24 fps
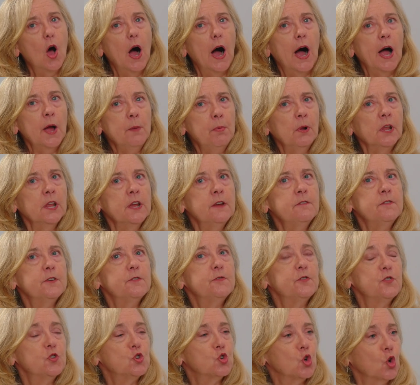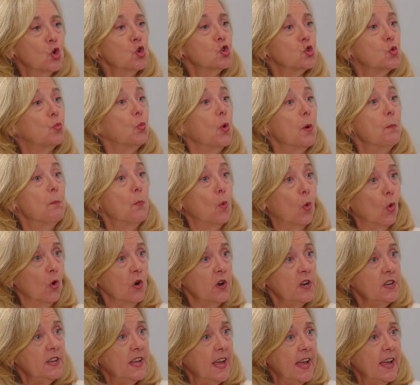I believe if the church were more
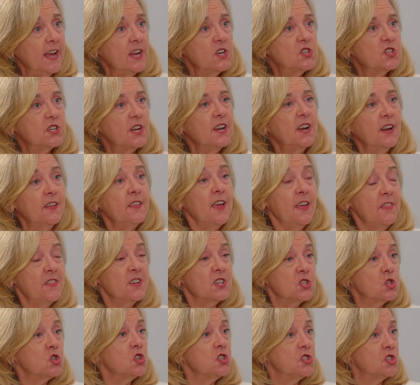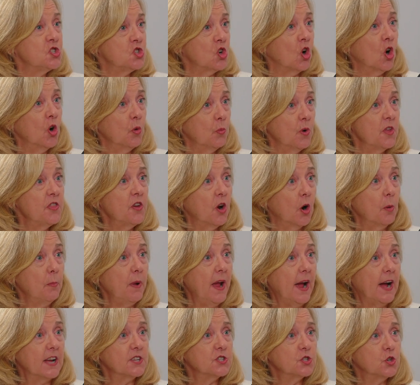engaged, and this should start with our
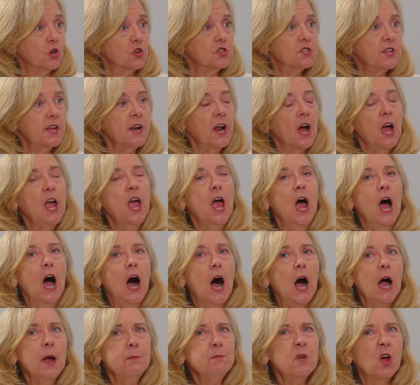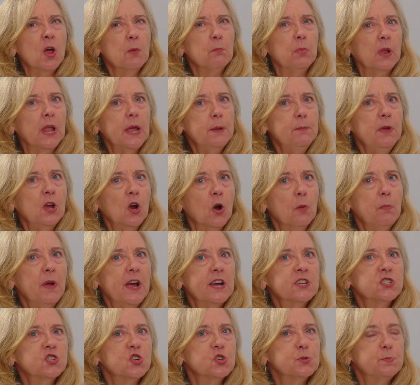pastors. And I'm not blaming our
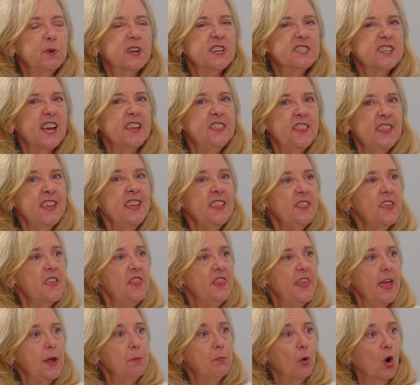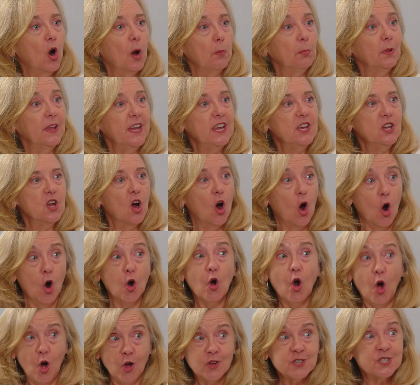pastors because I think that they probably
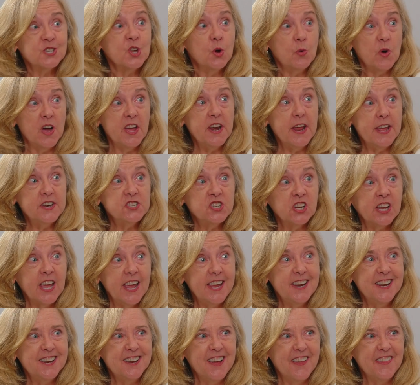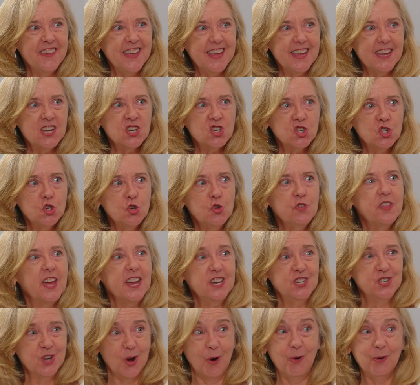are also uneducated on the issue. They
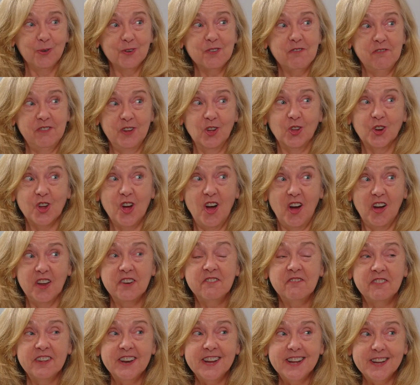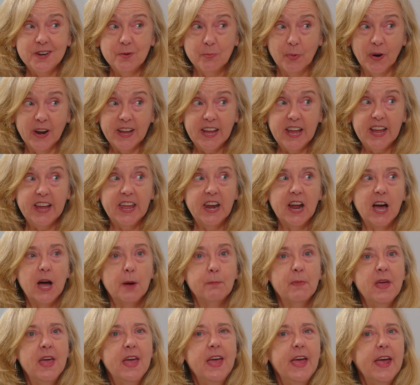don't feel confident bringing it
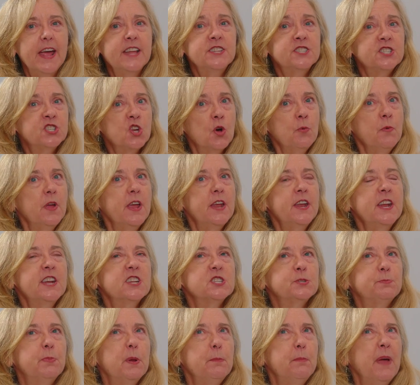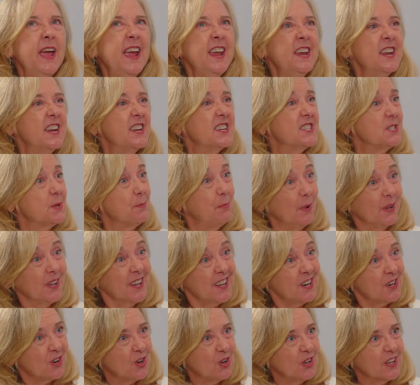up. And it has been painted as a
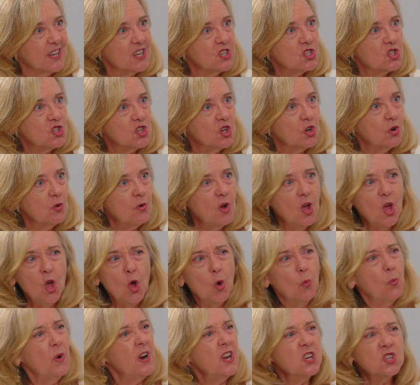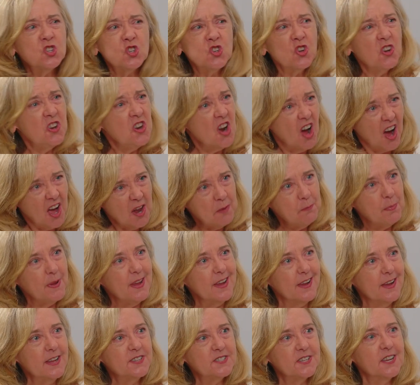political issue when it should not
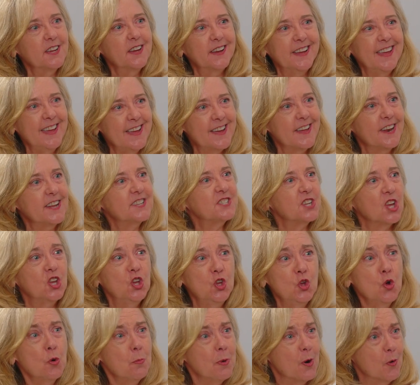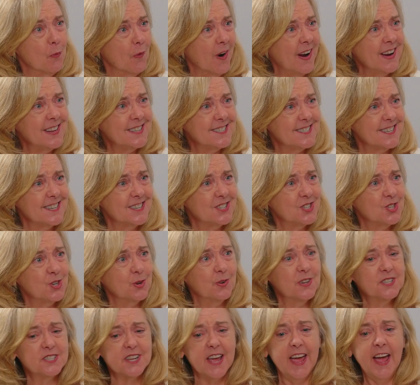be. It's a human rights
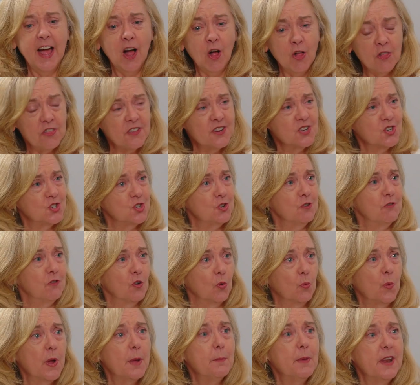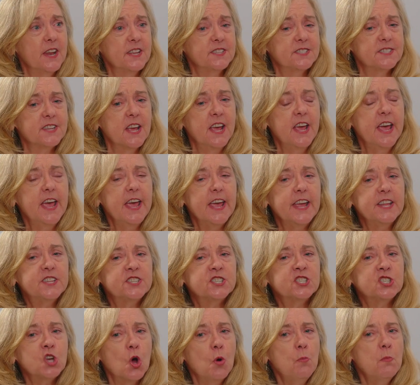issue. It's a health issue for women. It's
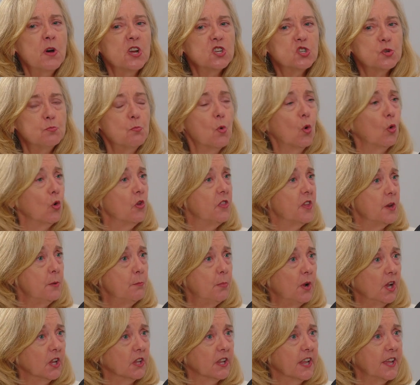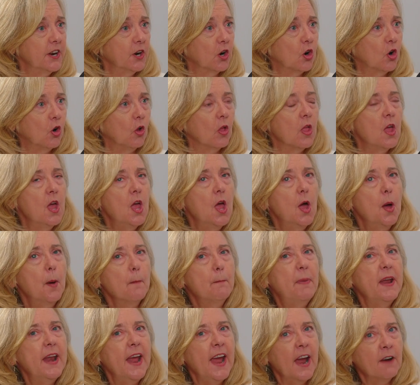so much more than political.
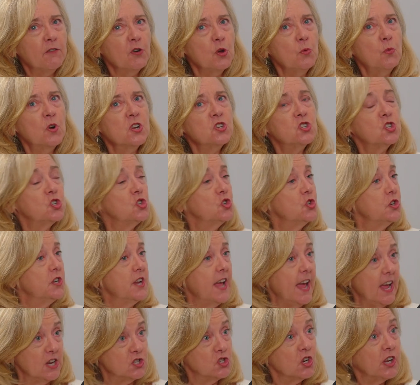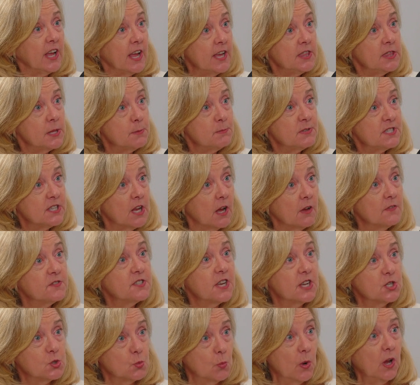But everyone should educate themselves
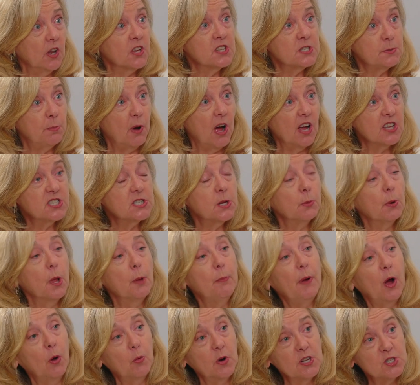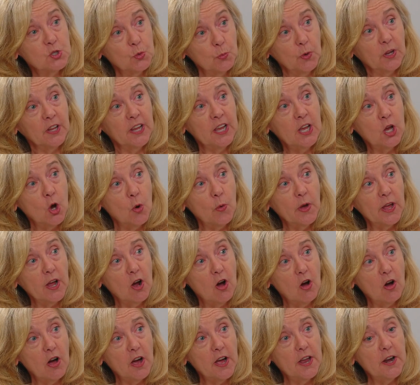as well as possible about what's really going
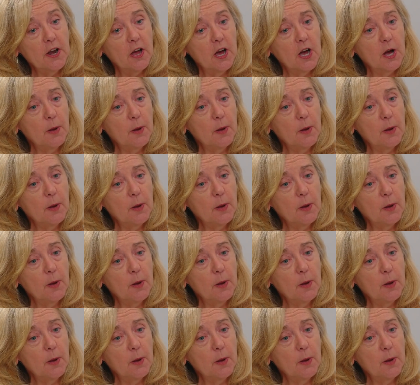on.